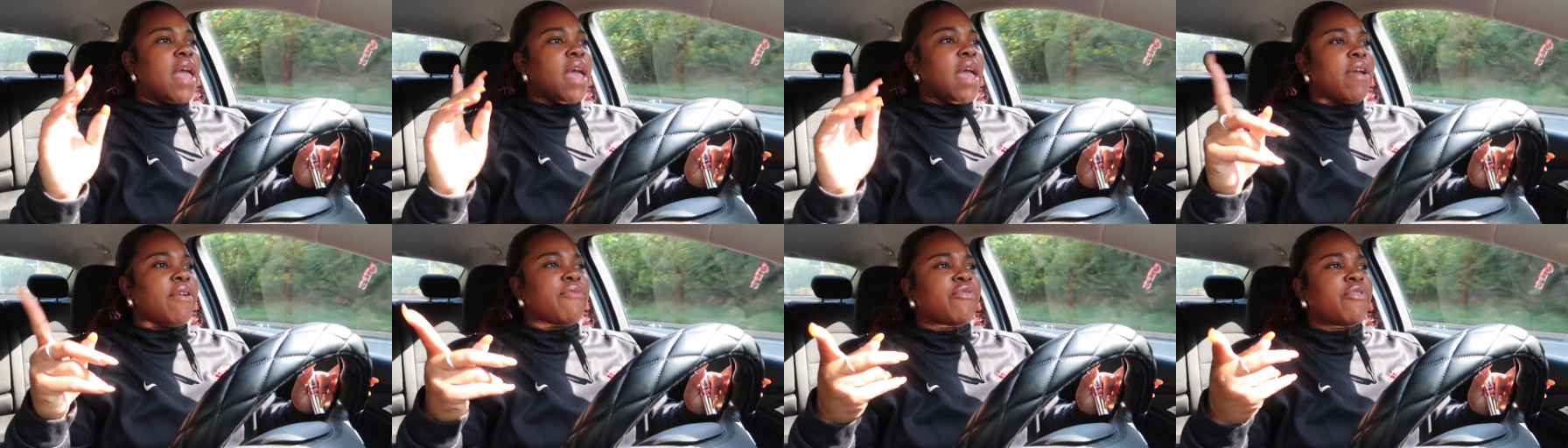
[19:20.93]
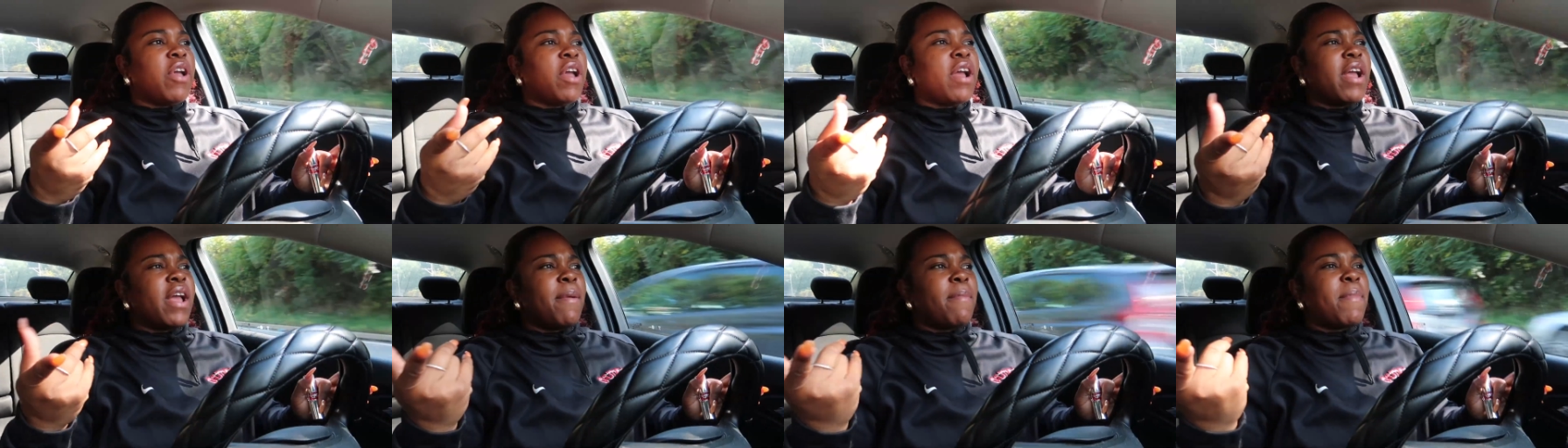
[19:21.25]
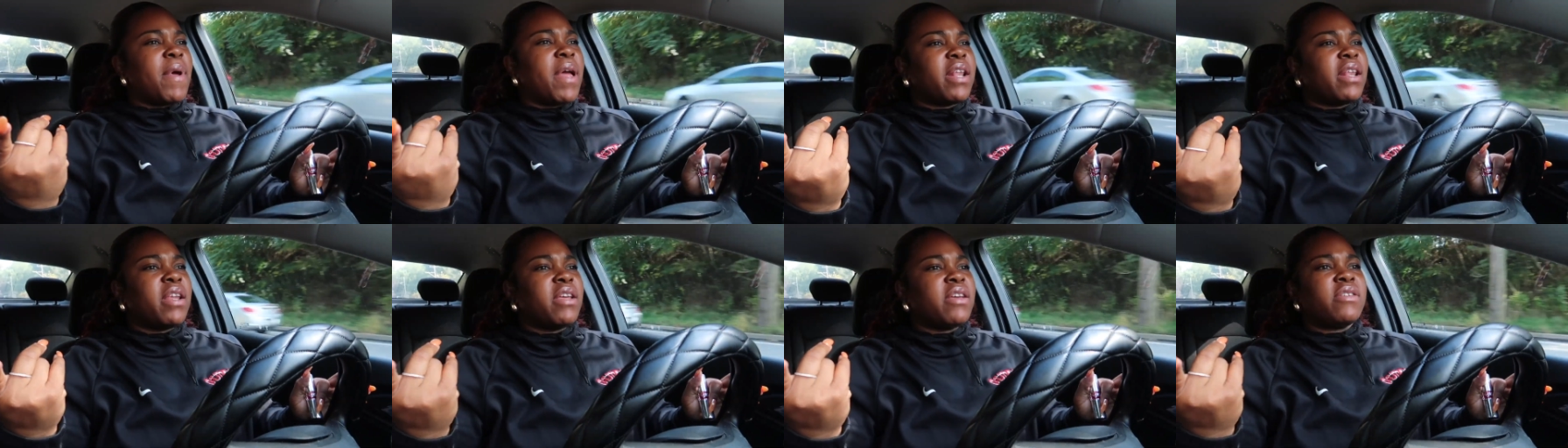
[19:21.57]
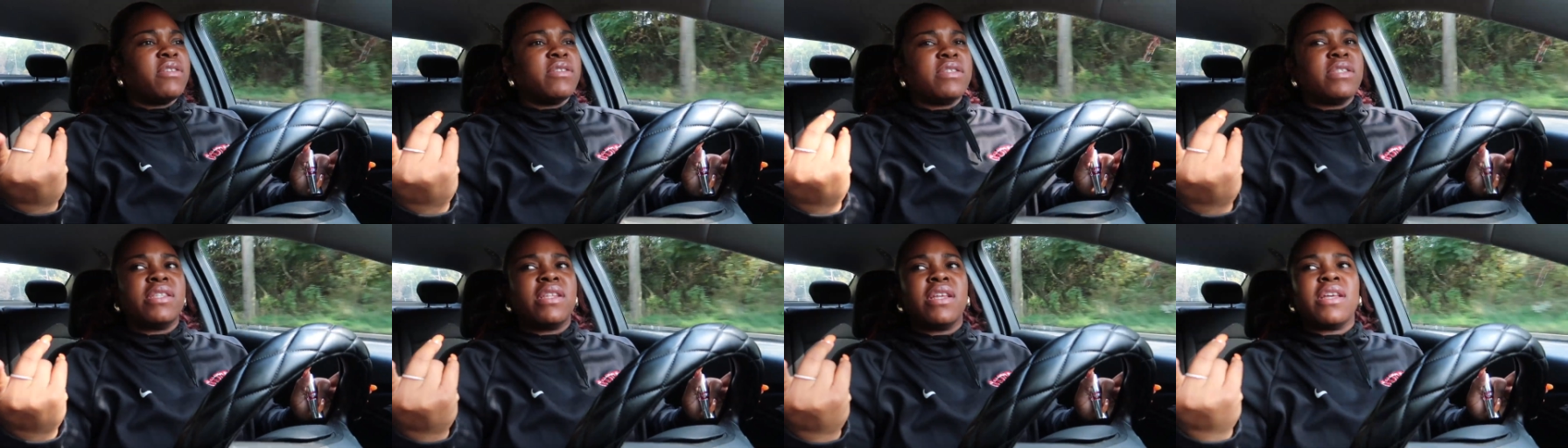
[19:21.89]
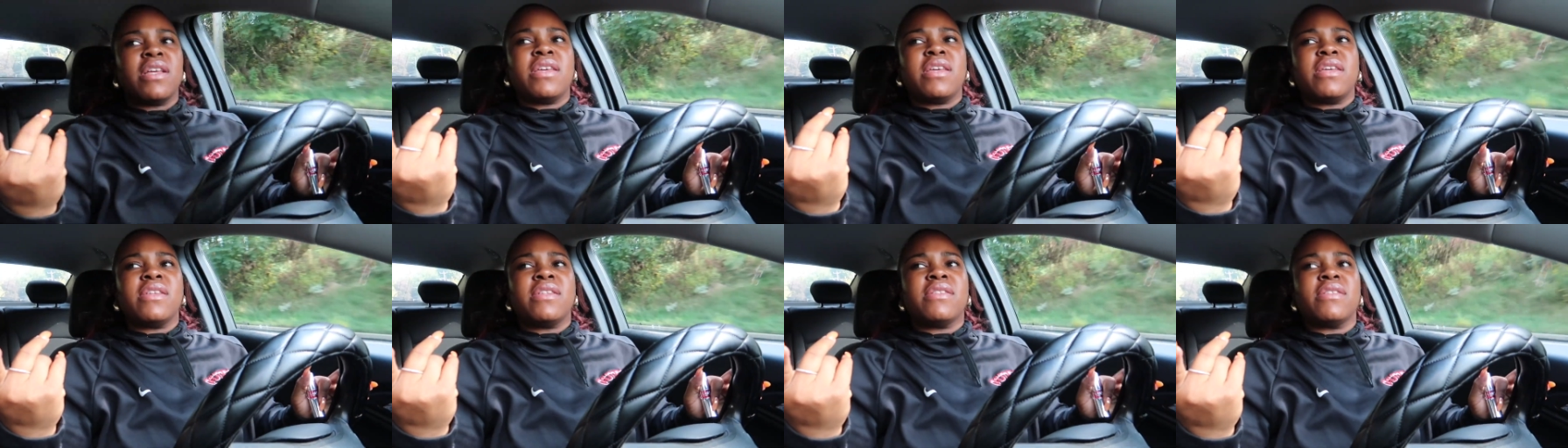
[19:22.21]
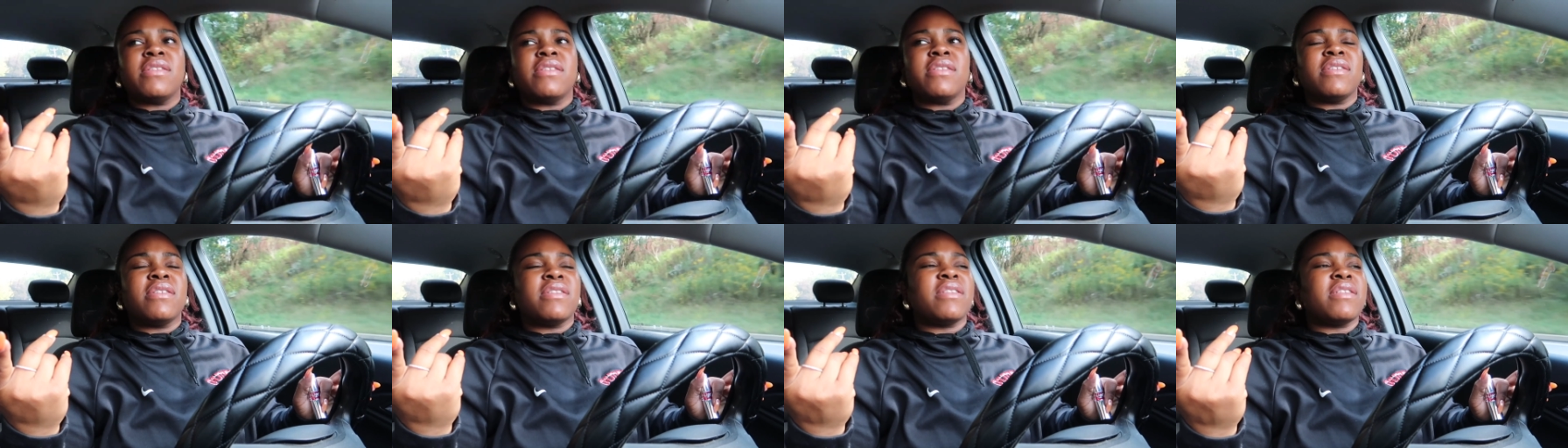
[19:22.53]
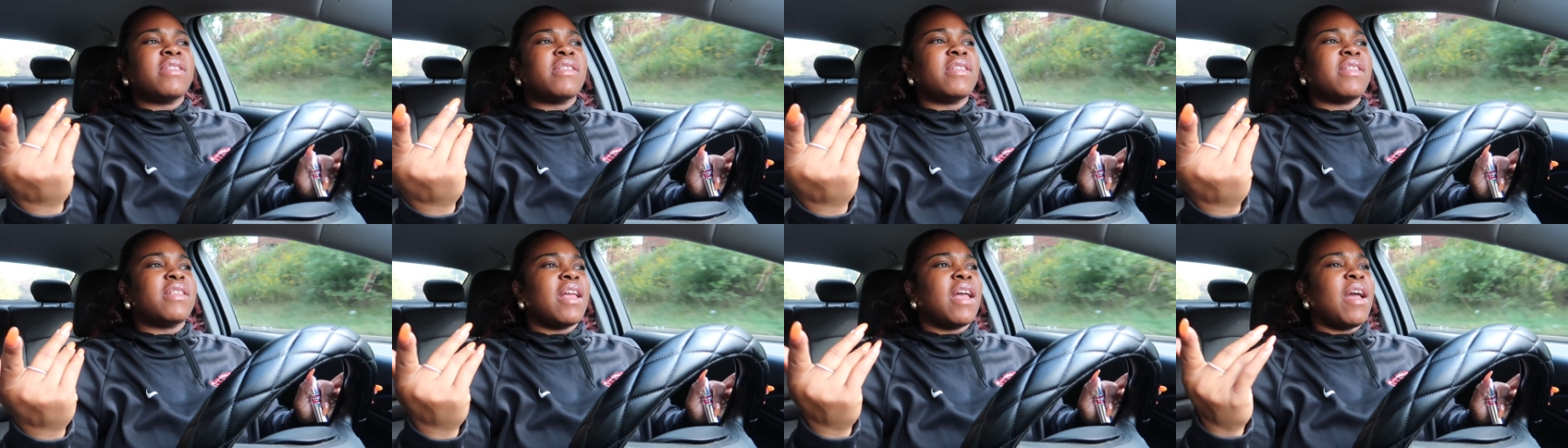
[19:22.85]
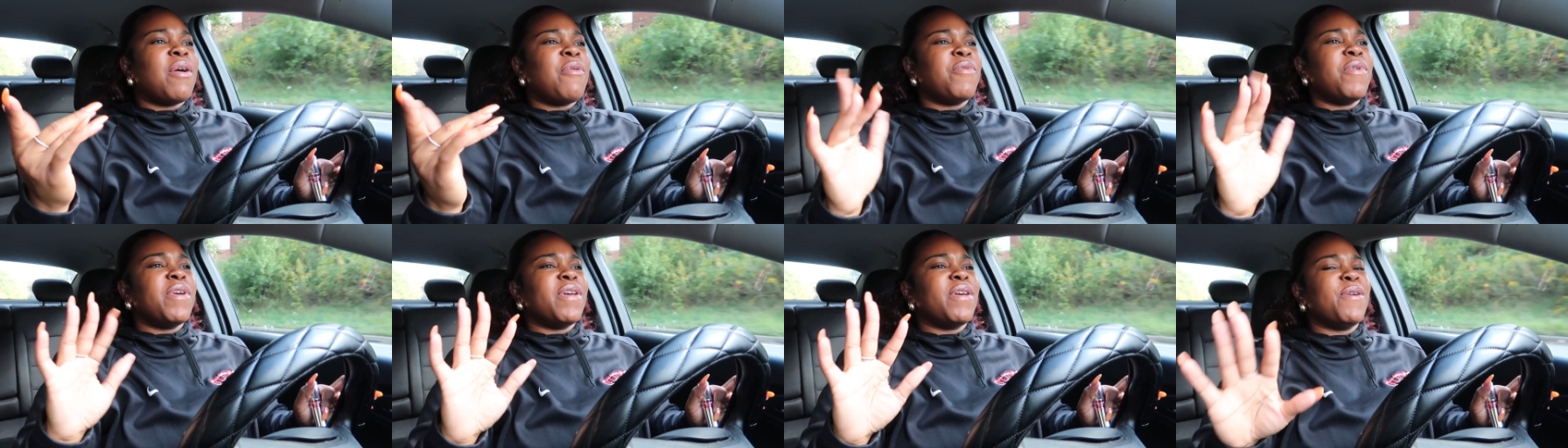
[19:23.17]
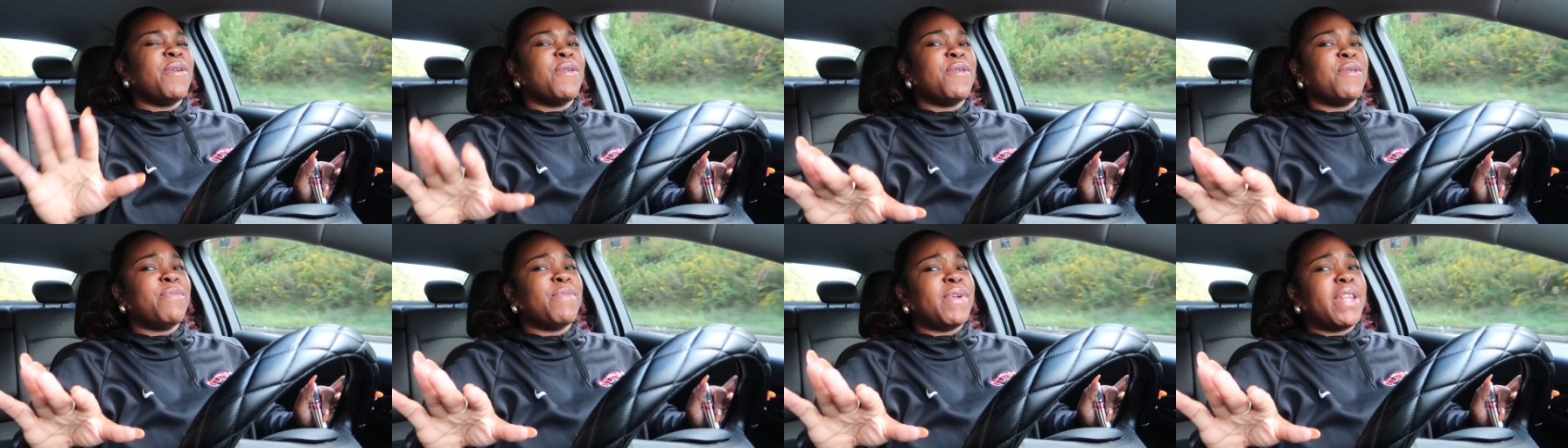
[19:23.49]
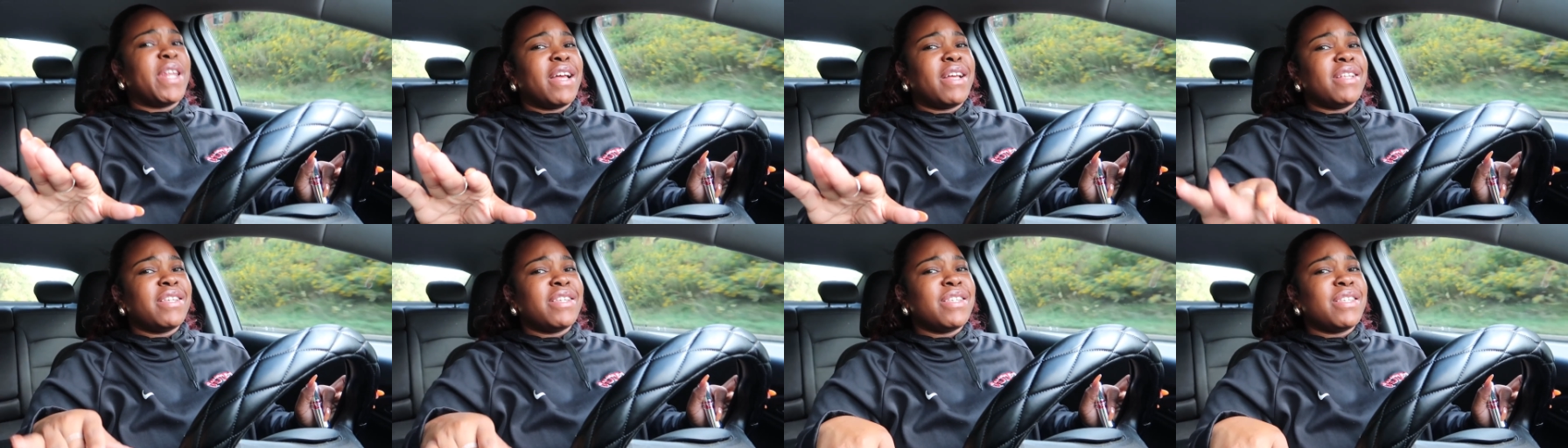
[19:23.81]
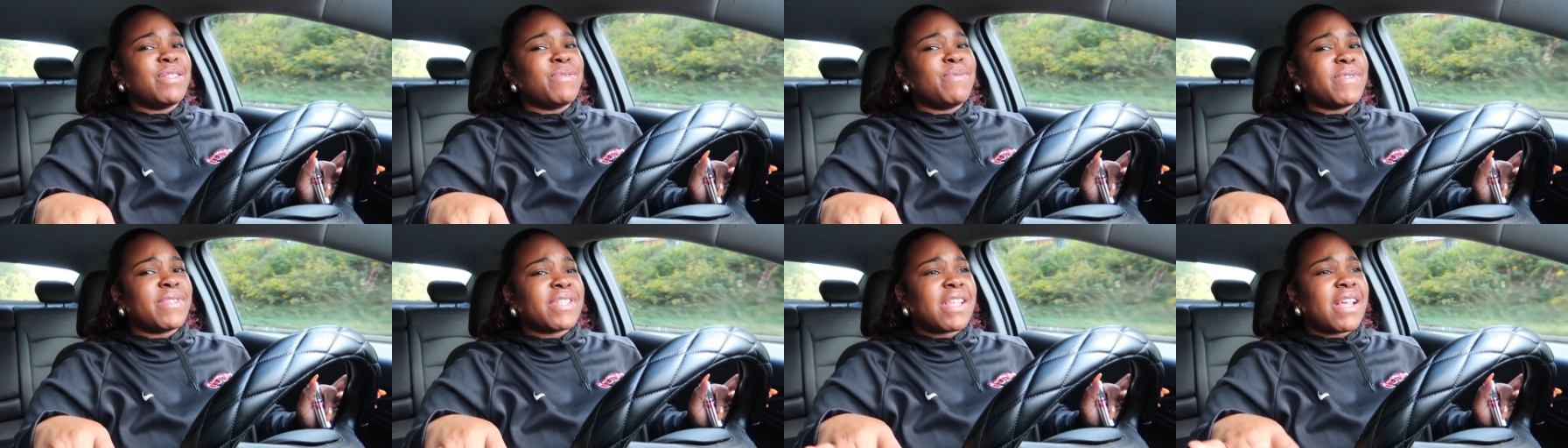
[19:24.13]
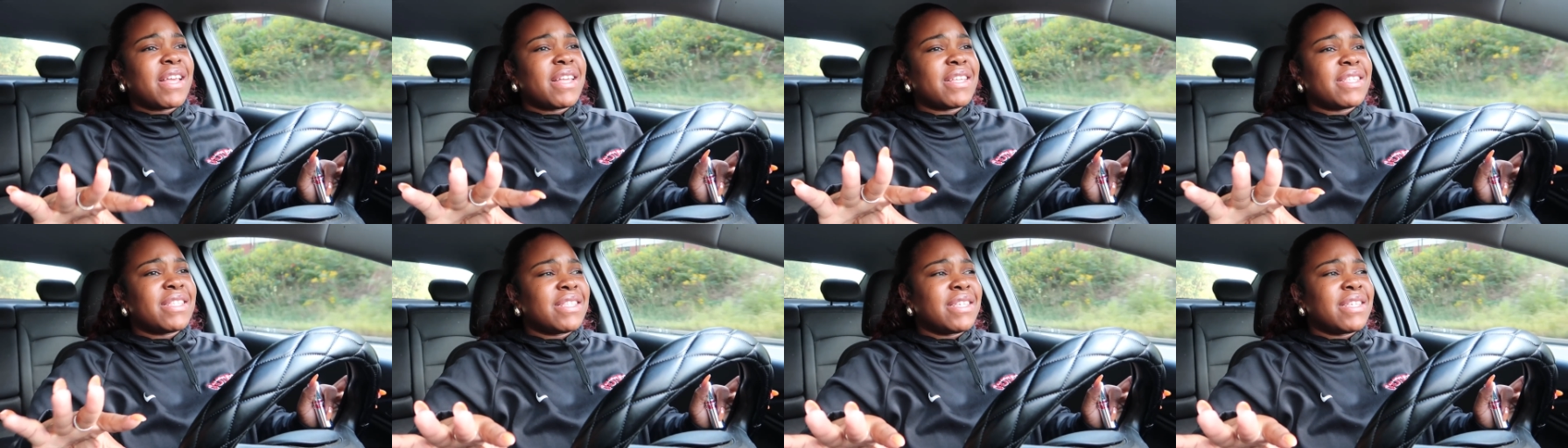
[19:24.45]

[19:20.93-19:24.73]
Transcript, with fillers: After I got my nails done, I went home and I just was like